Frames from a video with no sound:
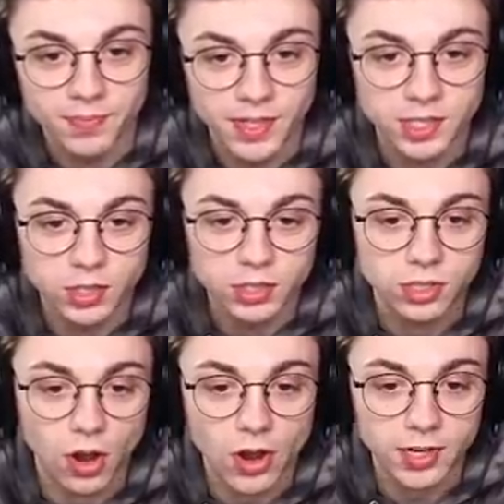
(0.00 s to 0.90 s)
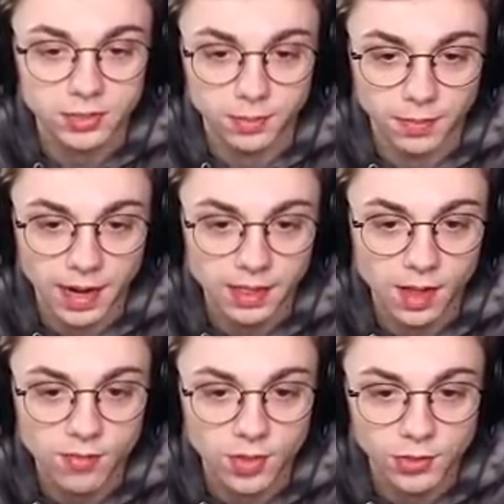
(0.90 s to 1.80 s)
This looks awesome. I
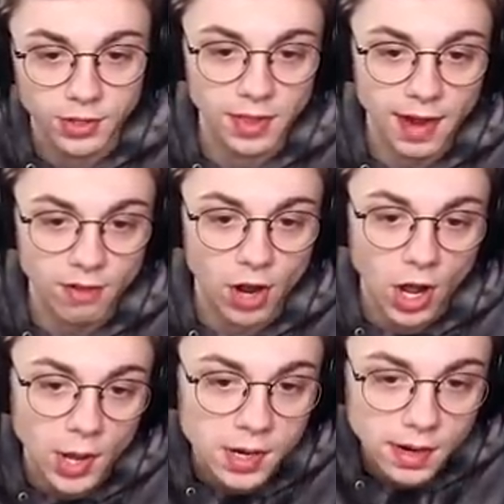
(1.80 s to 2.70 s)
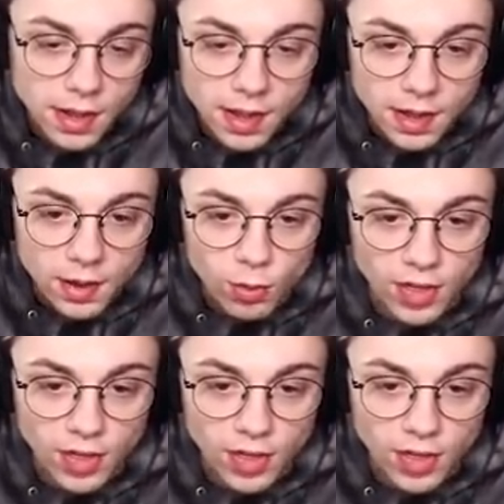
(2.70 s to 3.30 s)
love it. Look, they have a HUD with